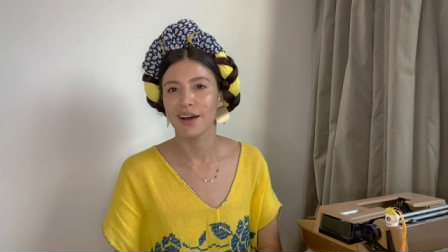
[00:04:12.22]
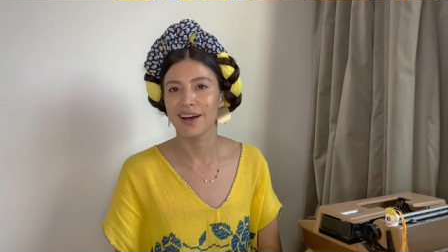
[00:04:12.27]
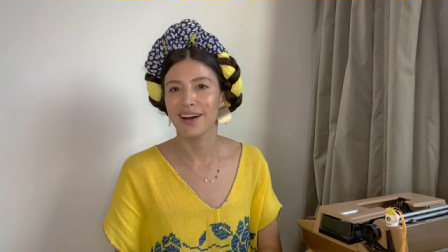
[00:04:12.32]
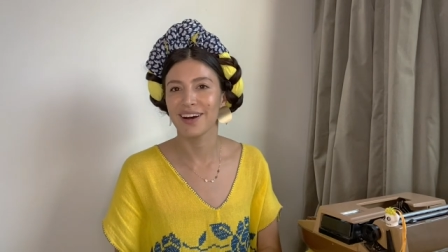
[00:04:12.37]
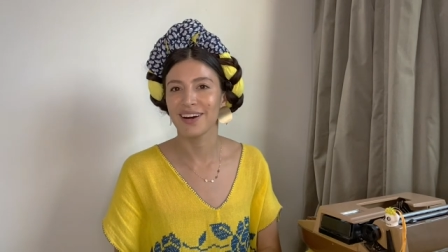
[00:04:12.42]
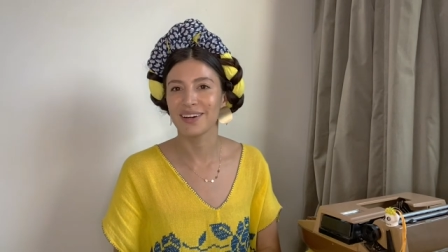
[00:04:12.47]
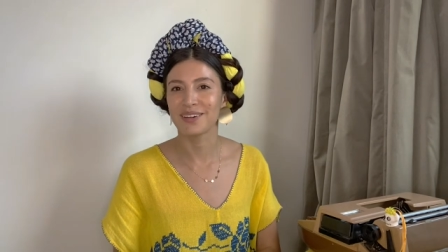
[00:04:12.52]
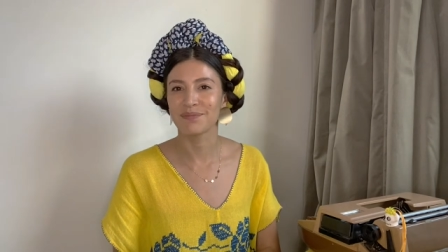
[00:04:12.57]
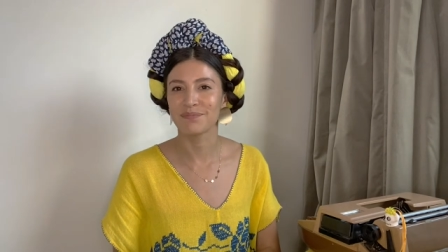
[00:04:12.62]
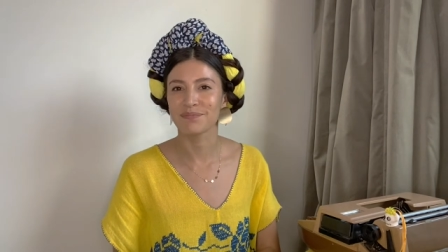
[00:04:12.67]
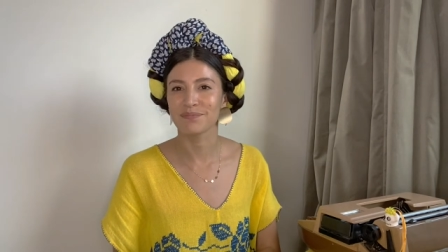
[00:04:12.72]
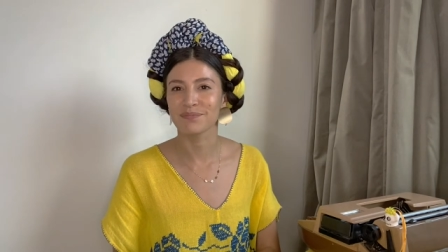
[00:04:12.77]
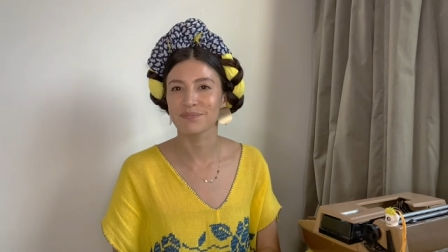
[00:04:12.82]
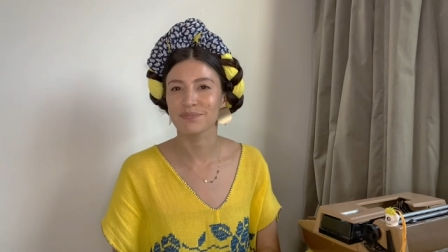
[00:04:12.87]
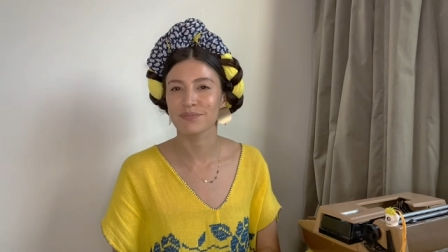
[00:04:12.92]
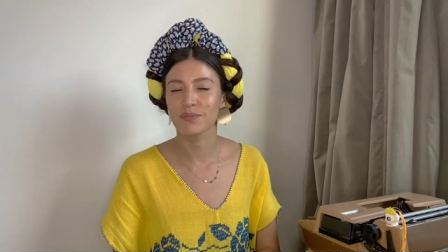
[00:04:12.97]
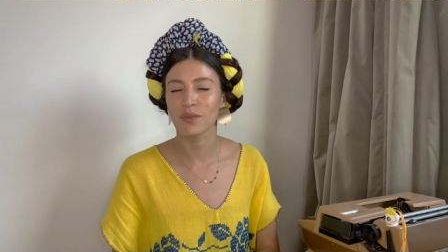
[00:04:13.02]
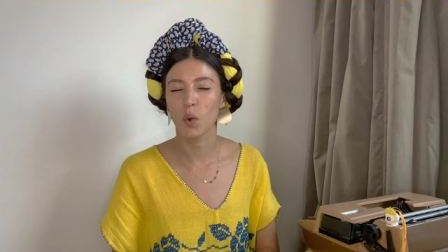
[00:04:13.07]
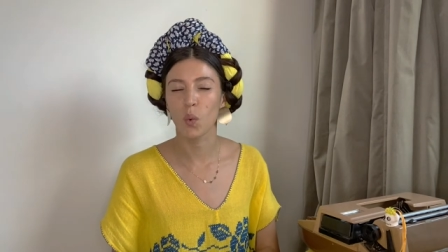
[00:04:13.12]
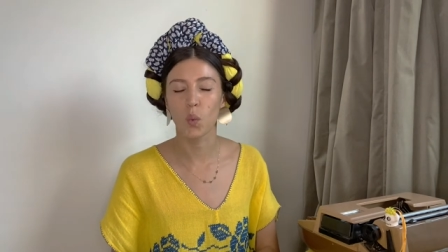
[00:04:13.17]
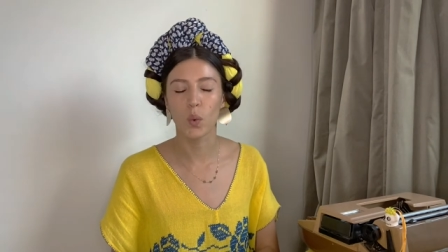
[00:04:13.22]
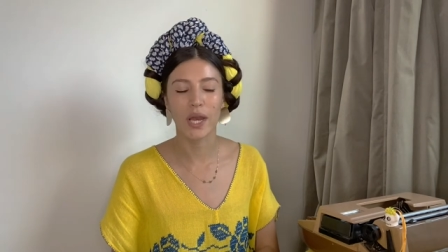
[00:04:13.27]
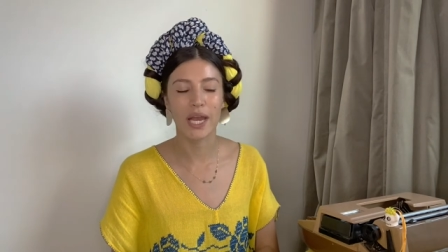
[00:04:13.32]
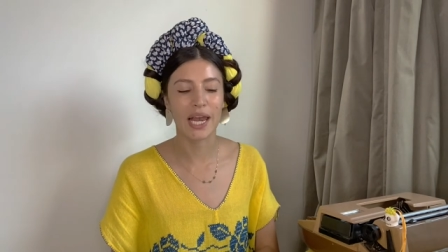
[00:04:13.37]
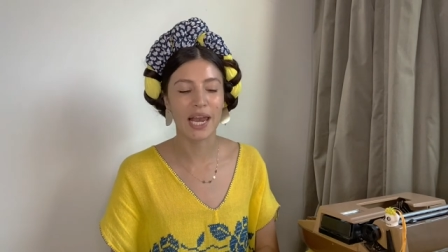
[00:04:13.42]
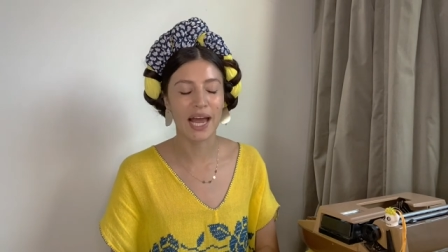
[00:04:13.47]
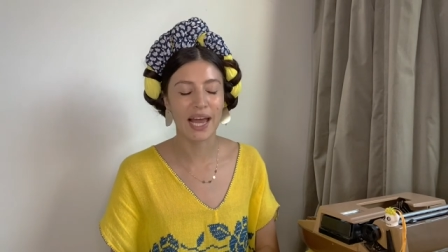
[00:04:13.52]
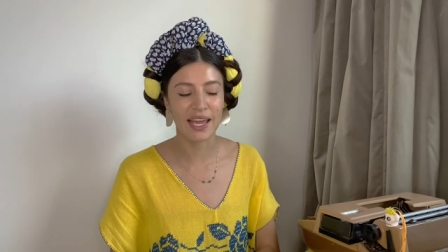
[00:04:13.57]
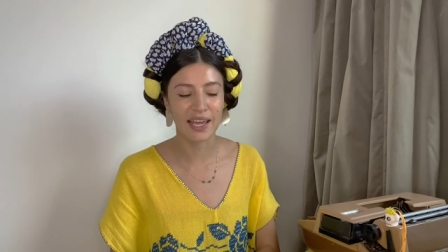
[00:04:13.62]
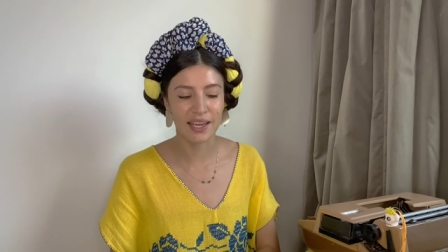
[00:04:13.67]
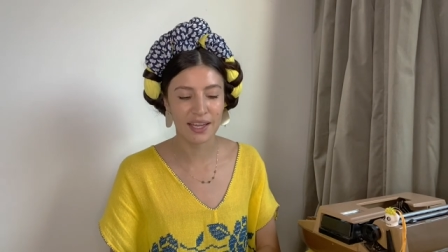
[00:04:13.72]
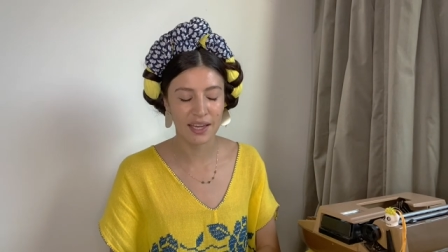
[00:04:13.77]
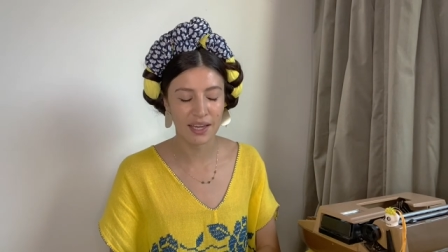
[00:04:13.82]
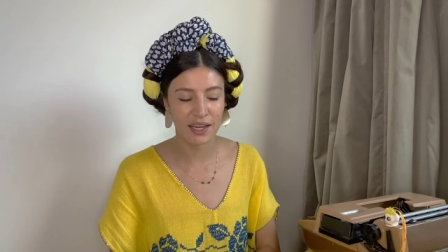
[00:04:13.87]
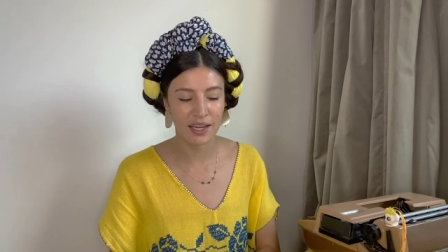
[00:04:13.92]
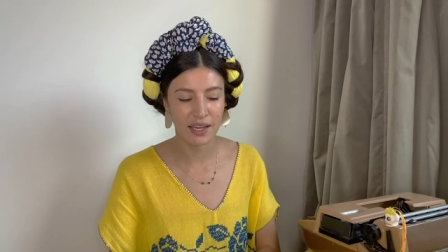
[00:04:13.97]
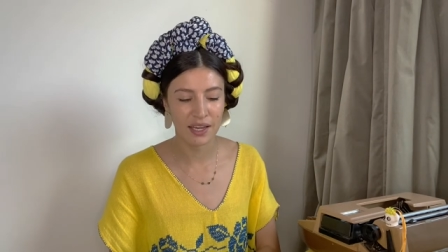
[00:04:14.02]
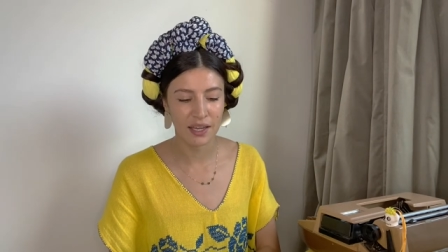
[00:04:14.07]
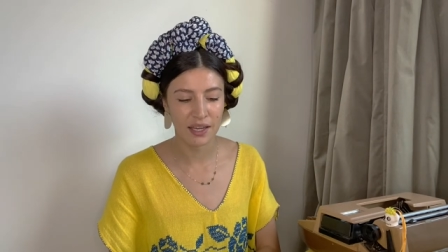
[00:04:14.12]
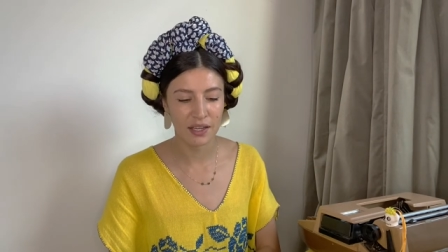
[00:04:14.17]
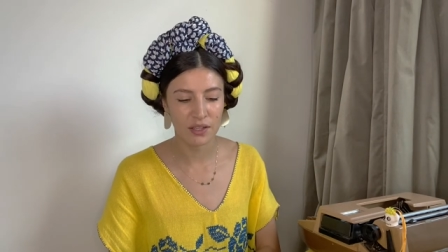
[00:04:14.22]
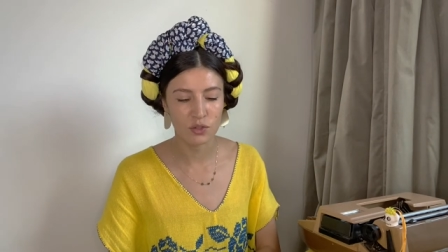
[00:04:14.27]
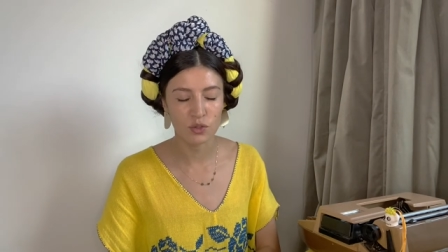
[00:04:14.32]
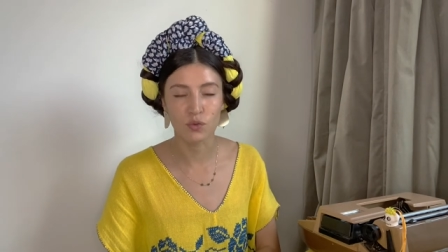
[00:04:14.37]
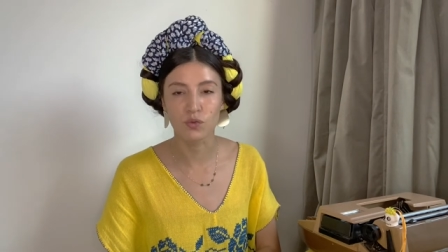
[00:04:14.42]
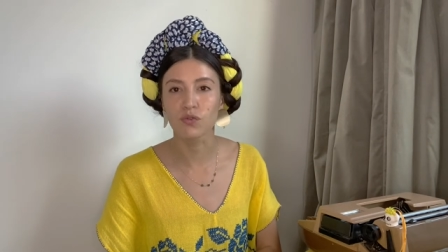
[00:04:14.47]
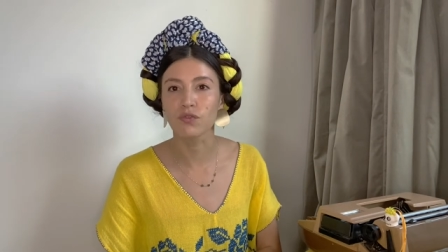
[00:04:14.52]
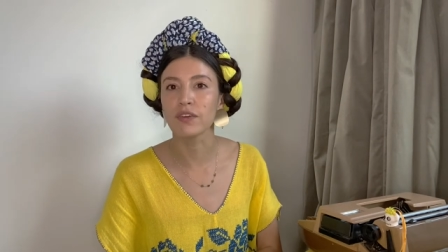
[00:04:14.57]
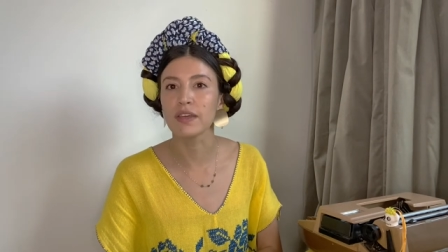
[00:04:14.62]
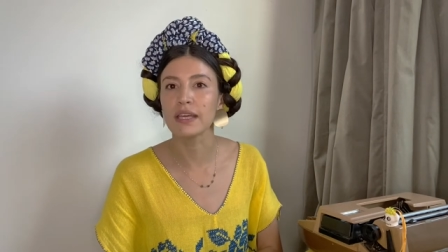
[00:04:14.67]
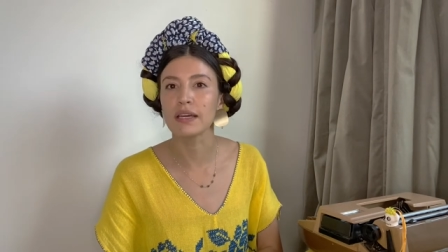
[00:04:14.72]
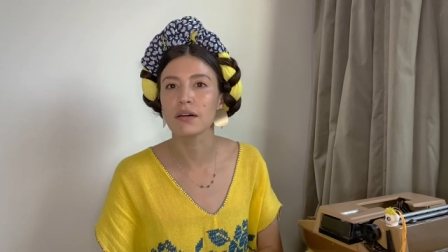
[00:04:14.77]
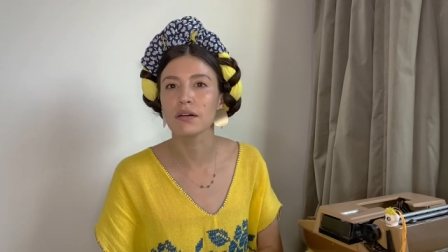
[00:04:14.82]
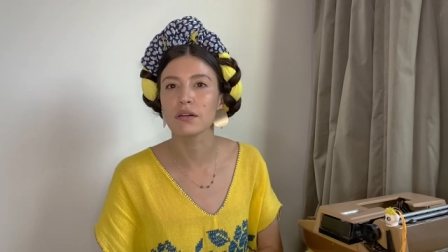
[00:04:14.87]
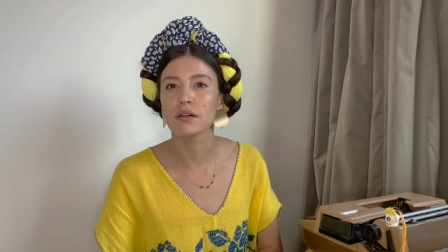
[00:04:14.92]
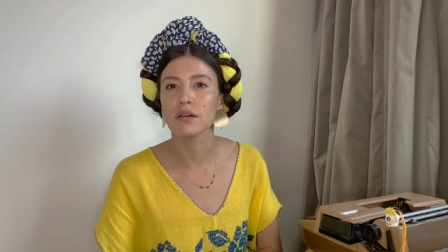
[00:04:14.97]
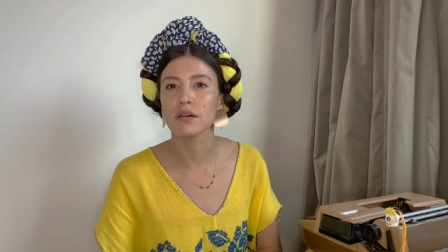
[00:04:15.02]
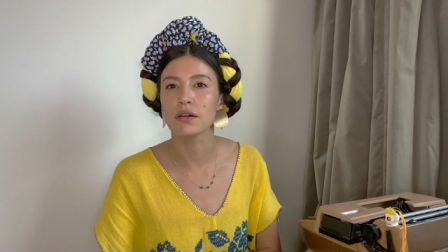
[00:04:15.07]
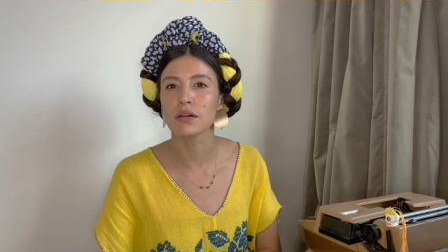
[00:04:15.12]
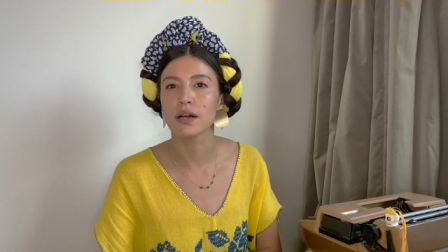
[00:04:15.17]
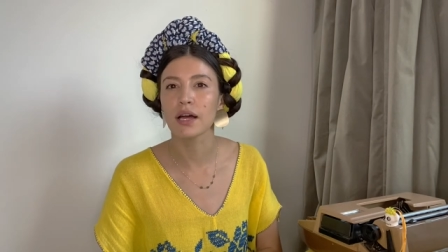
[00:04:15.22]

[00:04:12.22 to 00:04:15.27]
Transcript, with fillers: Um, we like to feel.